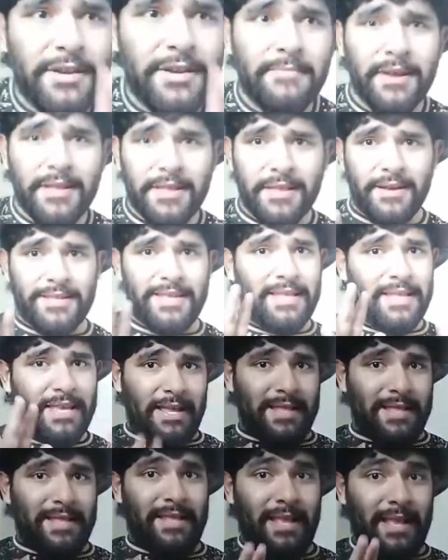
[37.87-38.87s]
my thoughts at the
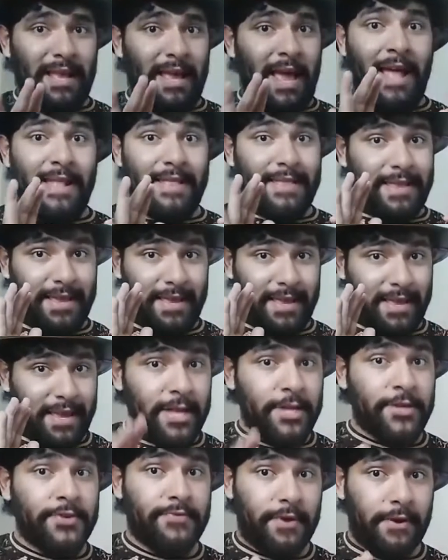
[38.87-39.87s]
end, at the
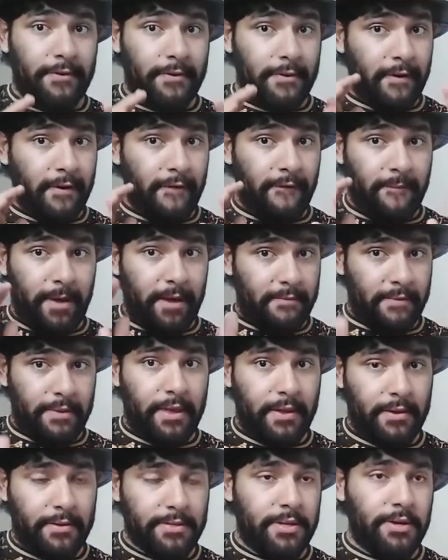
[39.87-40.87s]
intro of my
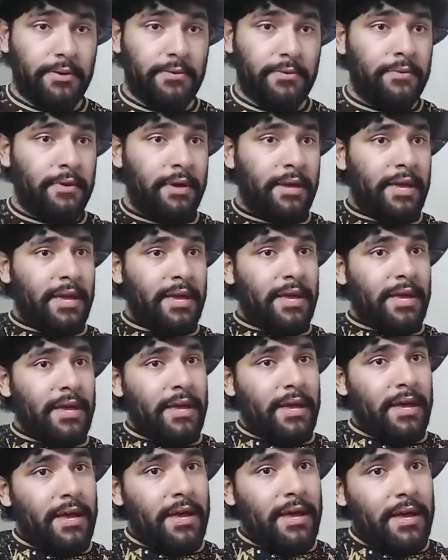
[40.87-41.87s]
video. So
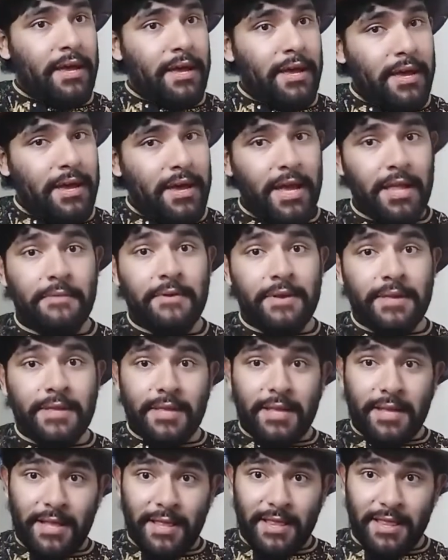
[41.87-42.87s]
anyways,
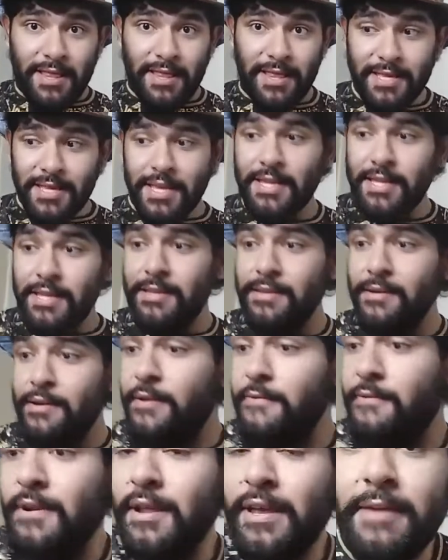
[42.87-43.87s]
let's get this started
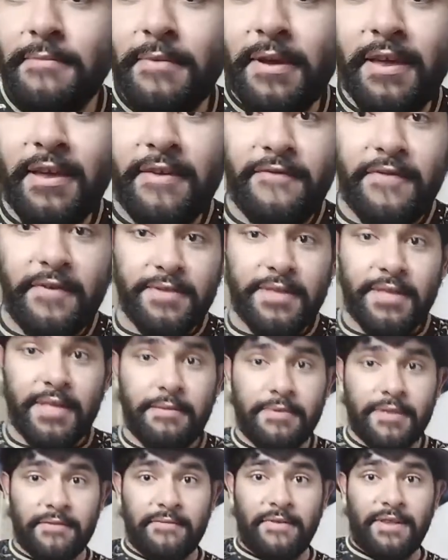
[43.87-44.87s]
when I get my headphones and
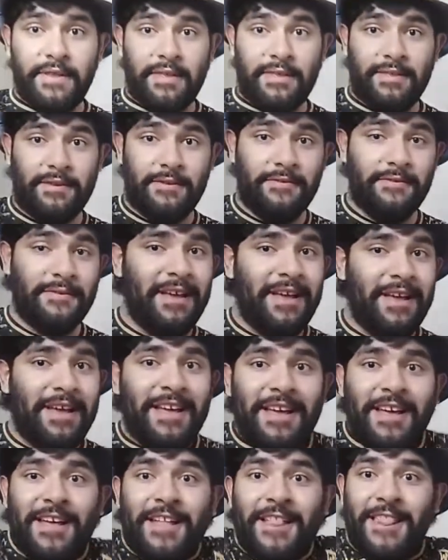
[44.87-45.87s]
everything ready. So
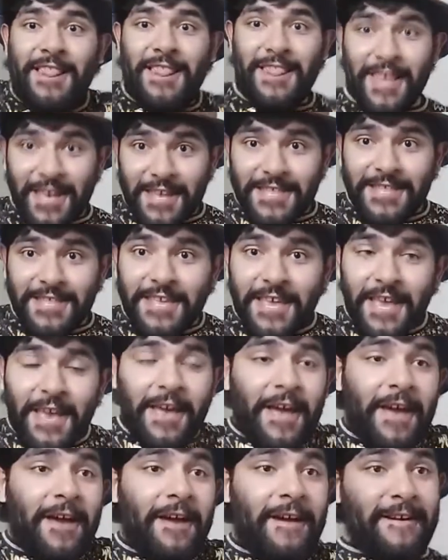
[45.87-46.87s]
let's
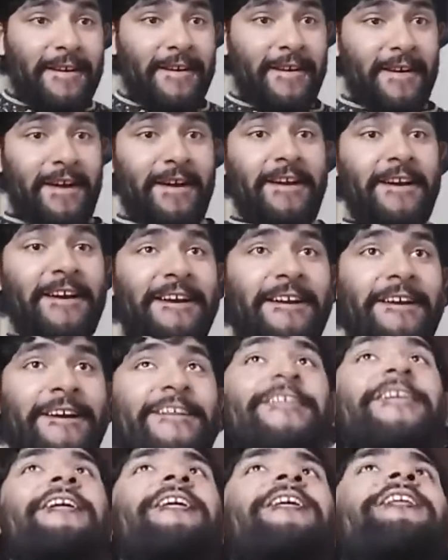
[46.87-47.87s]

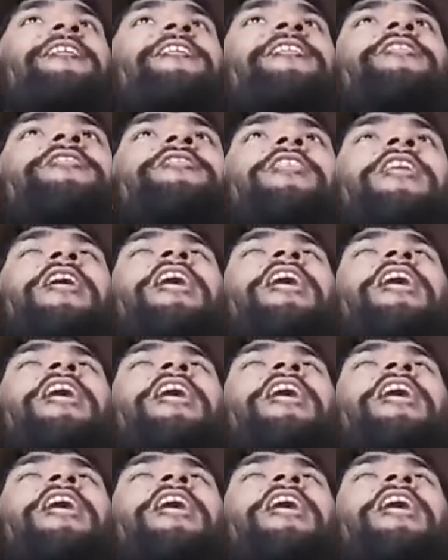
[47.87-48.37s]
go.